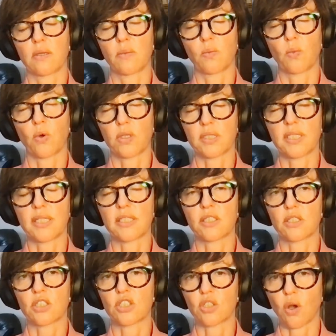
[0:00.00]
wanting to
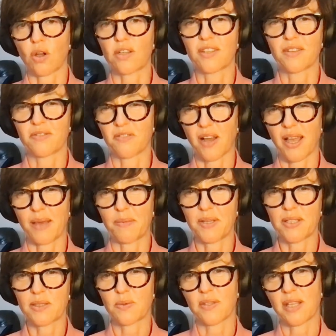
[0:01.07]
shock the
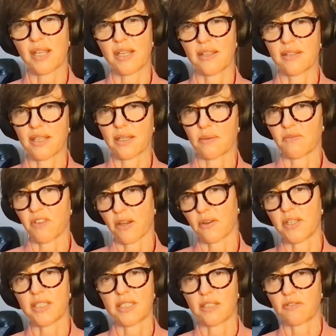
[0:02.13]
fibers with anything
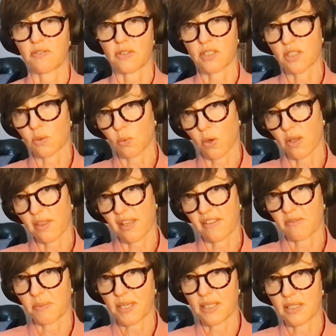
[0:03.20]
very different to what
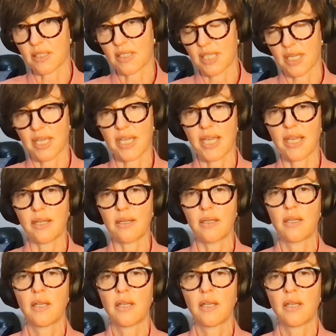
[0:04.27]
they've been sitting in.